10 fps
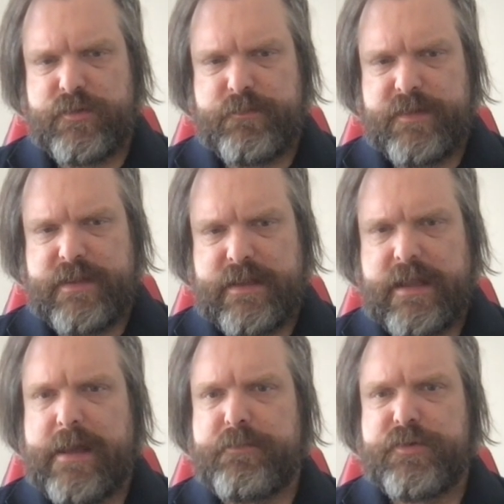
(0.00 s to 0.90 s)
but then
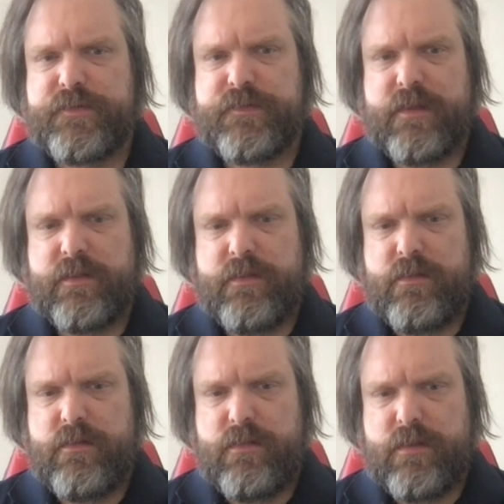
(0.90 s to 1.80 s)
captures the
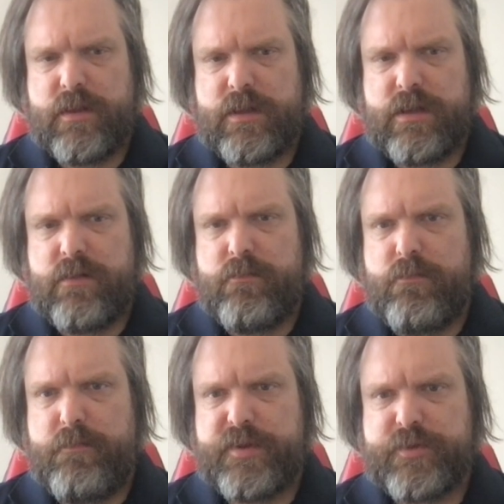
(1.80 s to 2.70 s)

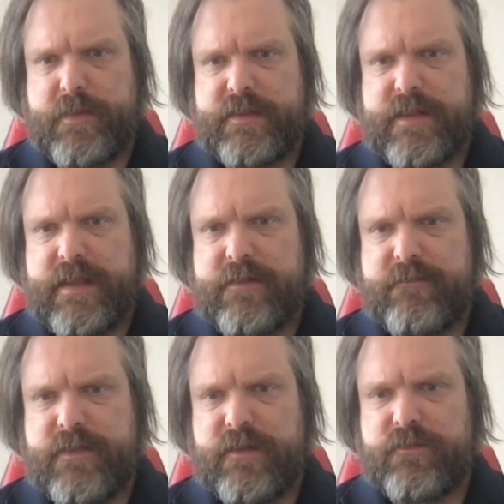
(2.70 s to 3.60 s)
bishop at the end of
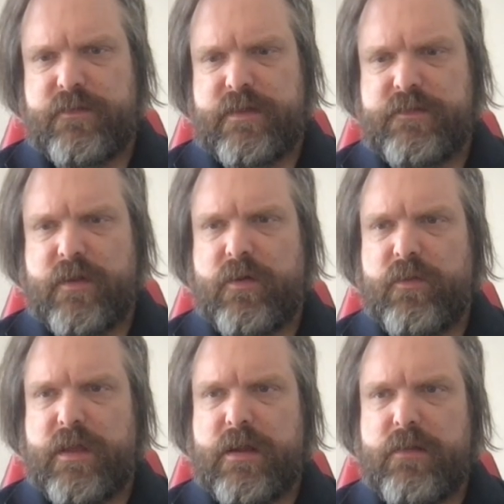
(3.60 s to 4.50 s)
things. So that's not all
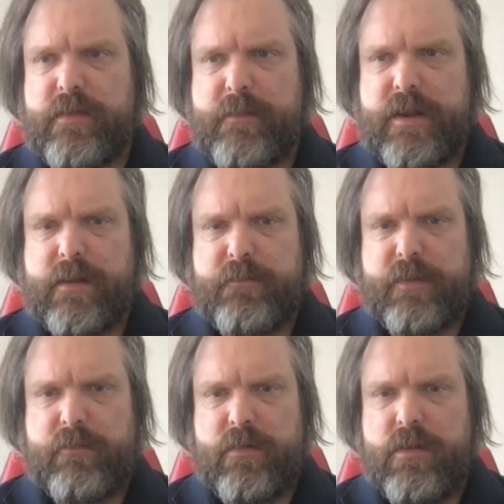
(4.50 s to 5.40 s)
that might not
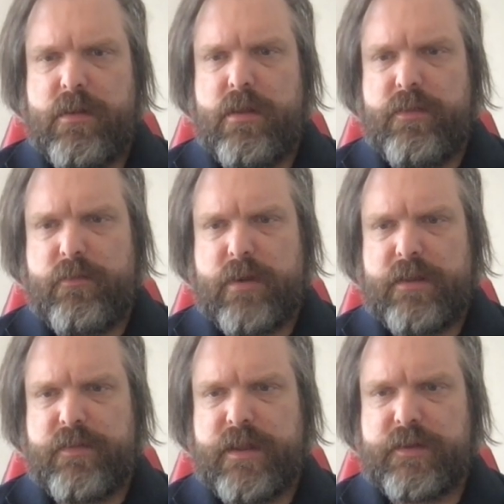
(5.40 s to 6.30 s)
be the
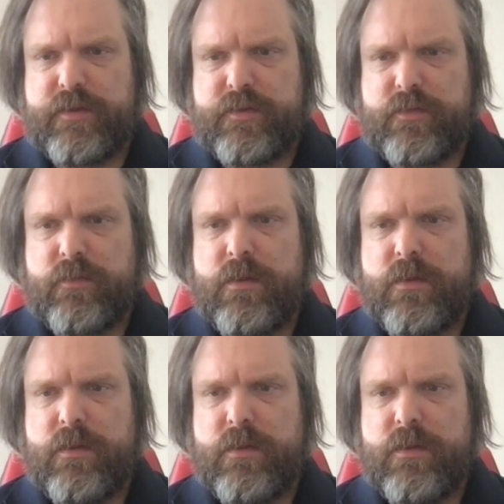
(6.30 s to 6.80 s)
right thing to do.